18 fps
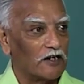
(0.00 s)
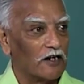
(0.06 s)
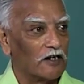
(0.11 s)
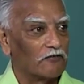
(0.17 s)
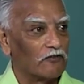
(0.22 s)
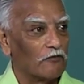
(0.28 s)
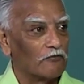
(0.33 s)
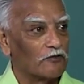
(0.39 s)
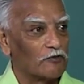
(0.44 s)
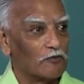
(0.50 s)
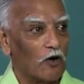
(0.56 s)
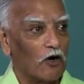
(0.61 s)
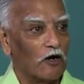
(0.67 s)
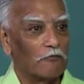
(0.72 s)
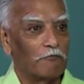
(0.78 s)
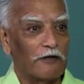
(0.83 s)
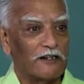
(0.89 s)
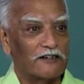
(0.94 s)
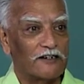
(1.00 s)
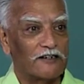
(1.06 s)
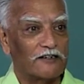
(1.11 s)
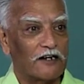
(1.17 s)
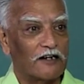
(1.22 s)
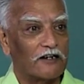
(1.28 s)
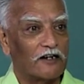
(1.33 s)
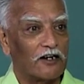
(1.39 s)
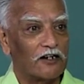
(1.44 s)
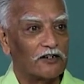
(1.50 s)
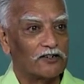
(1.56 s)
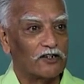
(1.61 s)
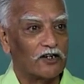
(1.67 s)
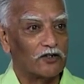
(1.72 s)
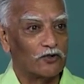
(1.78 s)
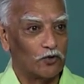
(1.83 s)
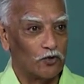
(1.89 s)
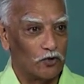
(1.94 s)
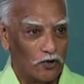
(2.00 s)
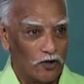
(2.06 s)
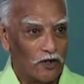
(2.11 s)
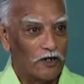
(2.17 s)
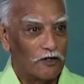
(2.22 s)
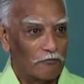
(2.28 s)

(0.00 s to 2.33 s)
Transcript: turned from small peasant agriculture to